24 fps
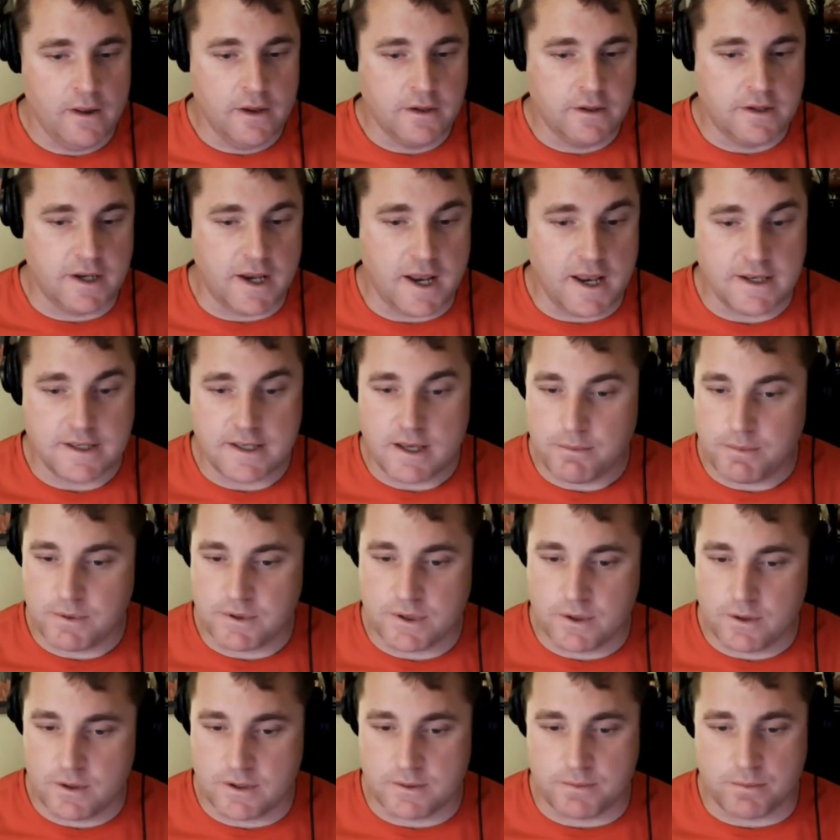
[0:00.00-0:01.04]
Today's
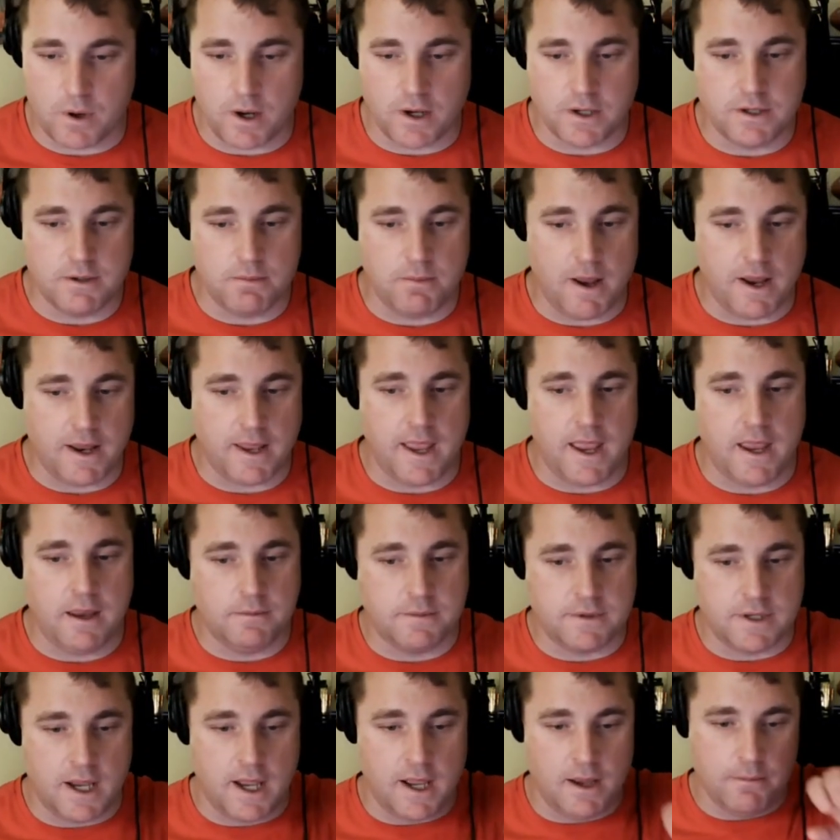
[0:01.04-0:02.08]
episode is brought to you by
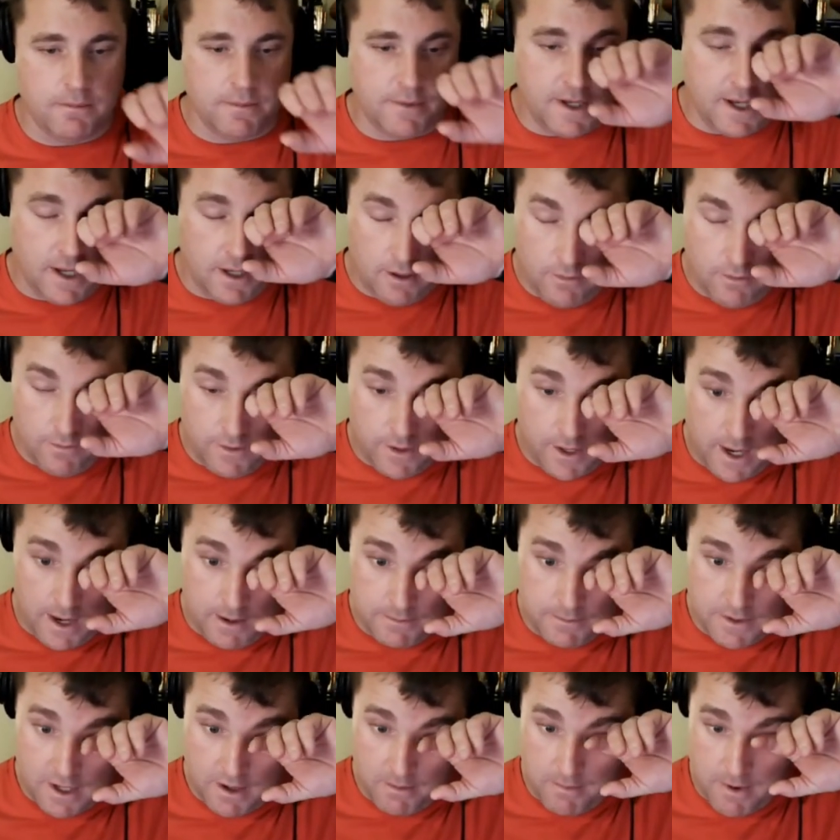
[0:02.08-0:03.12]
Gametime. Download the
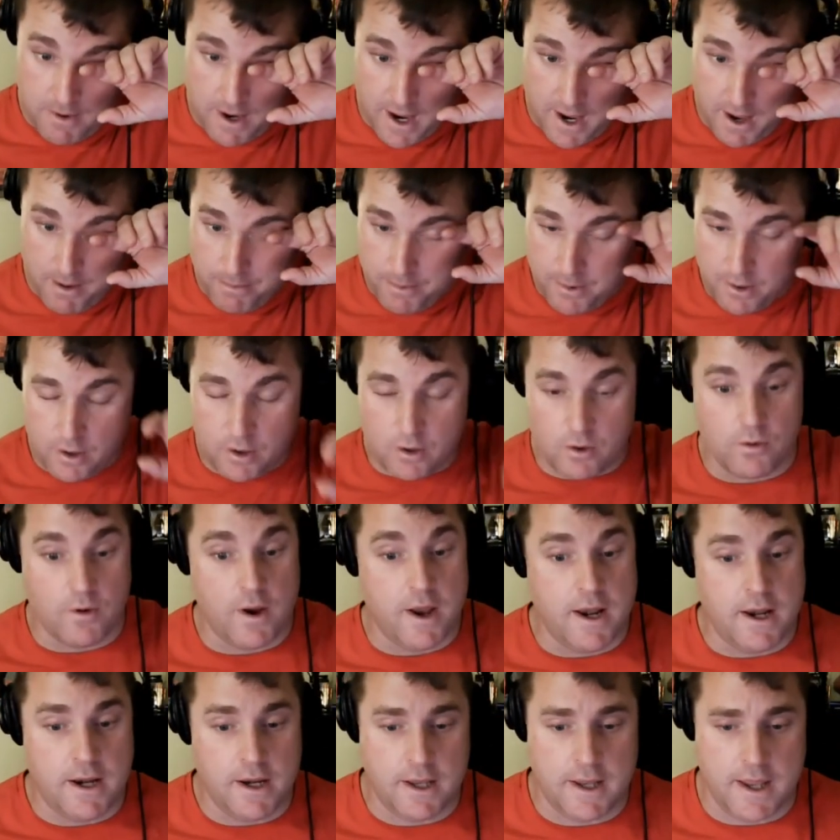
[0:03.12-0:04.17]
Gametime app,
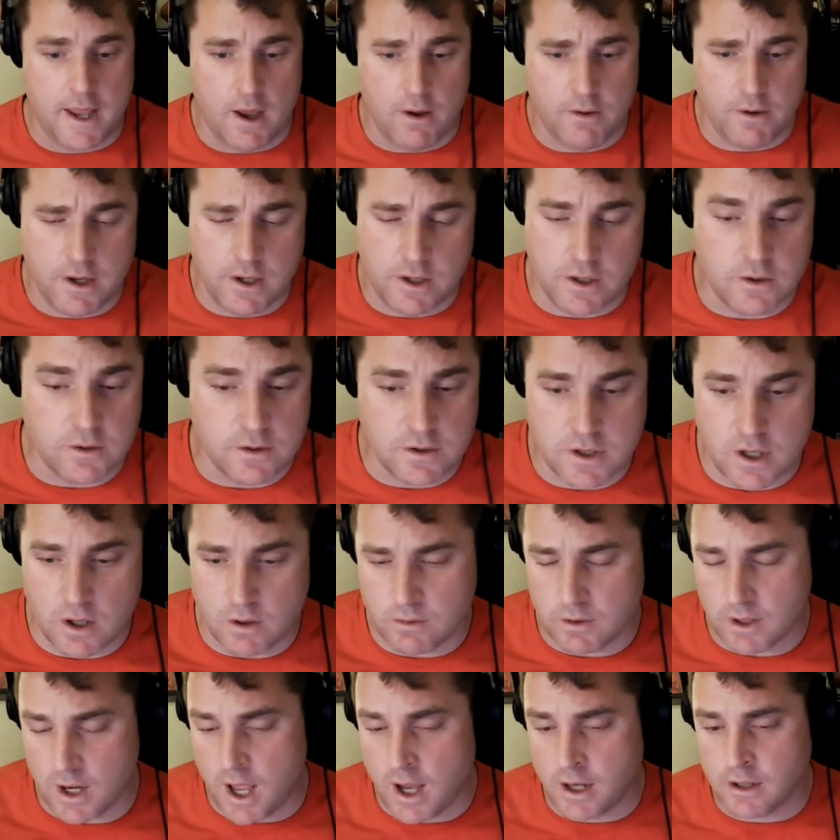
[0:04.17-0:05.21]
create an account, and use
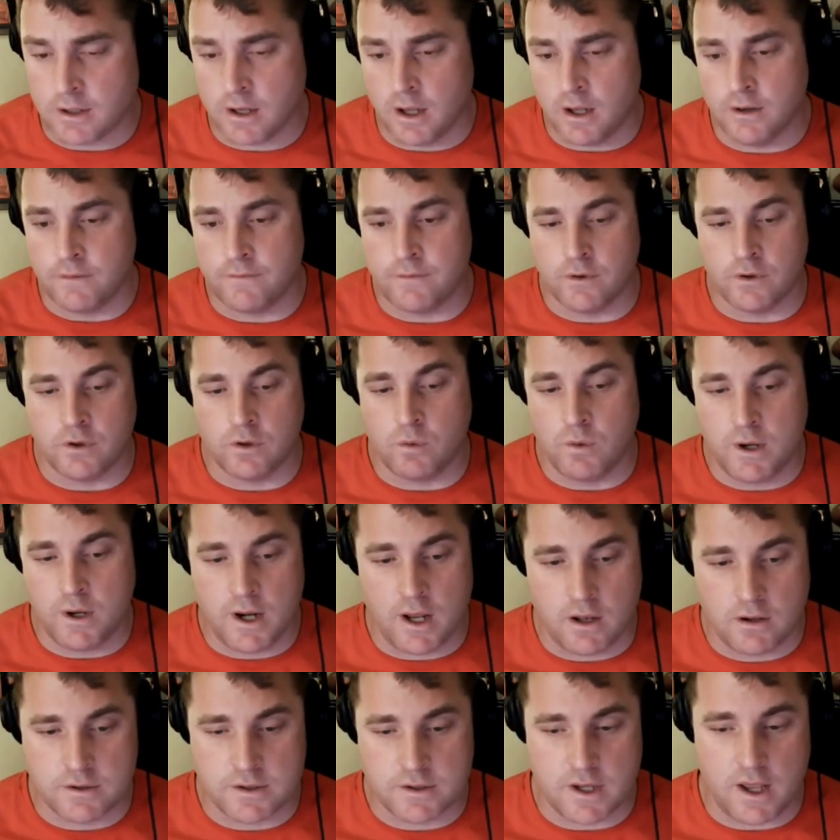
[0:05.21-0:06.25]
code Locked On for
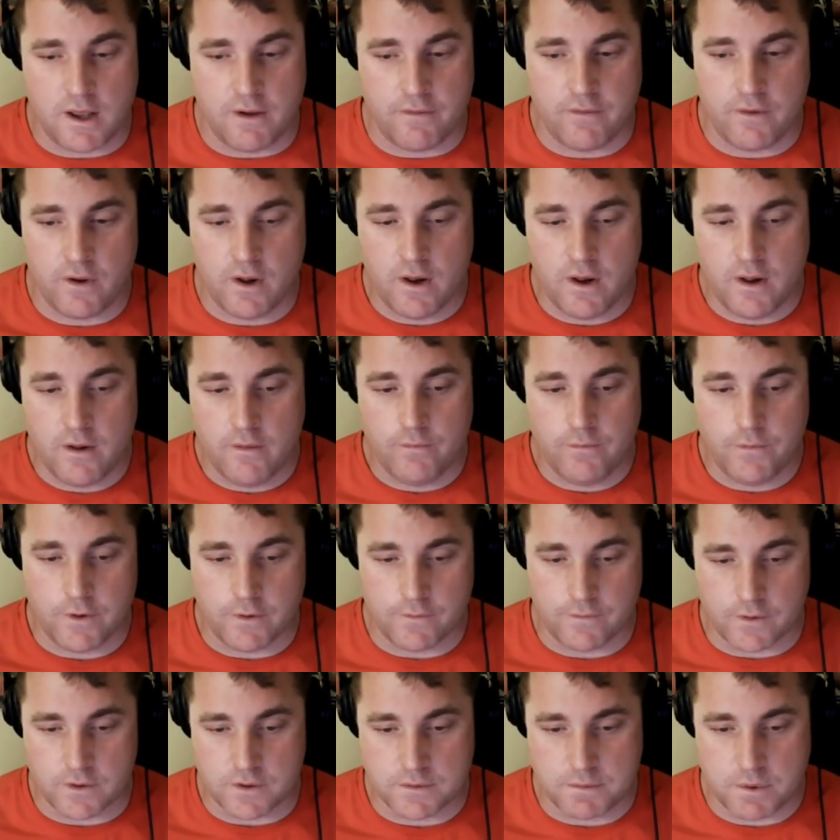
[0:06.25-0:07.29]
$20 off
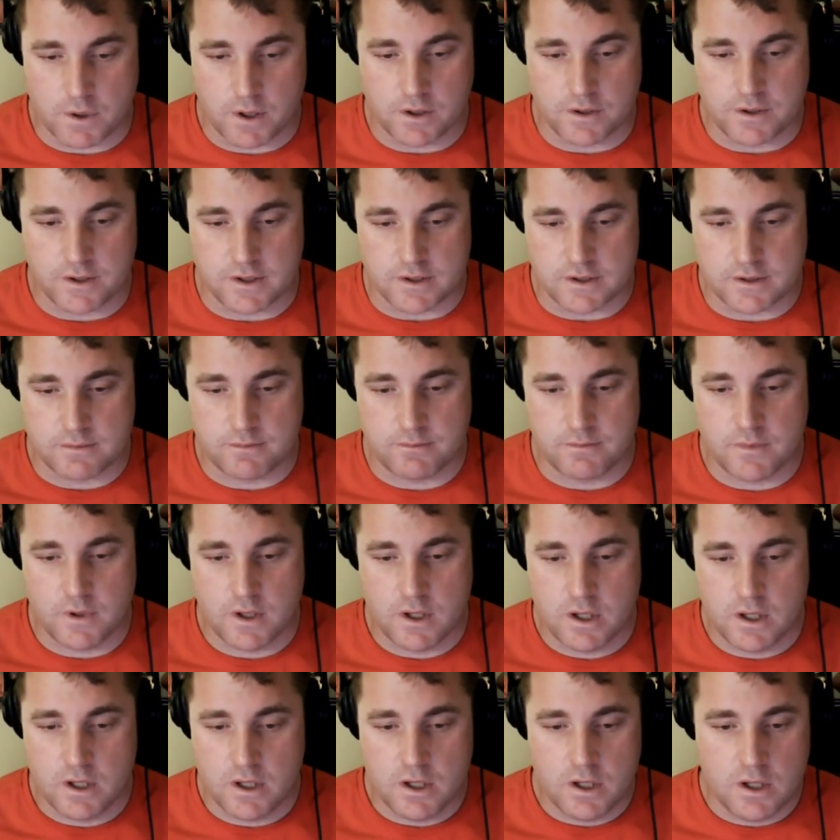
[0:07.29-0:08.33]
your first purchase.
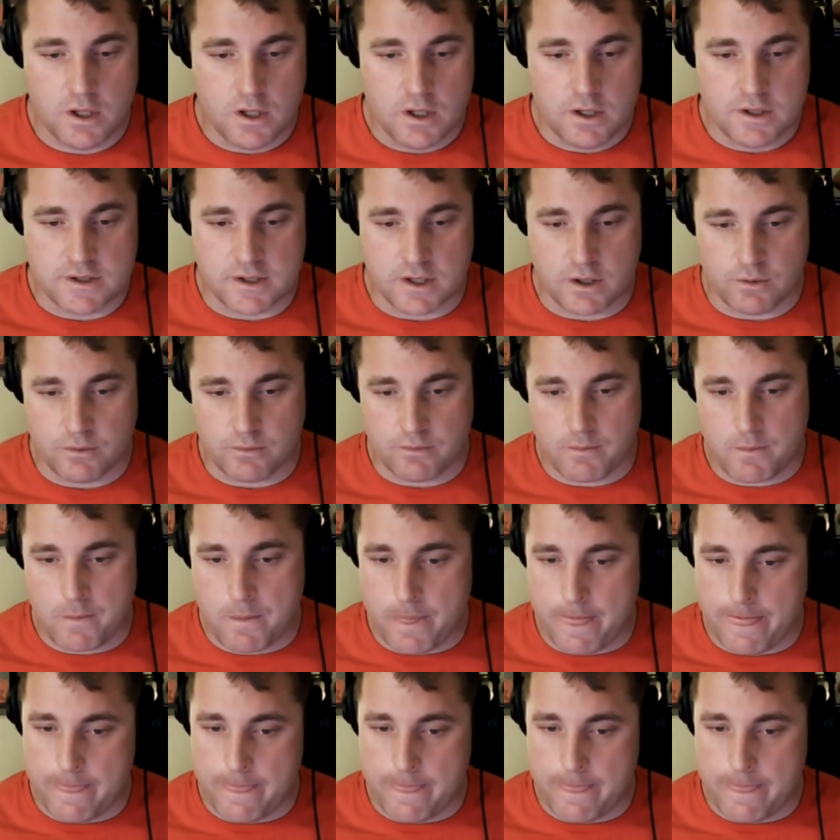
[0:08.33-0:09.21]
So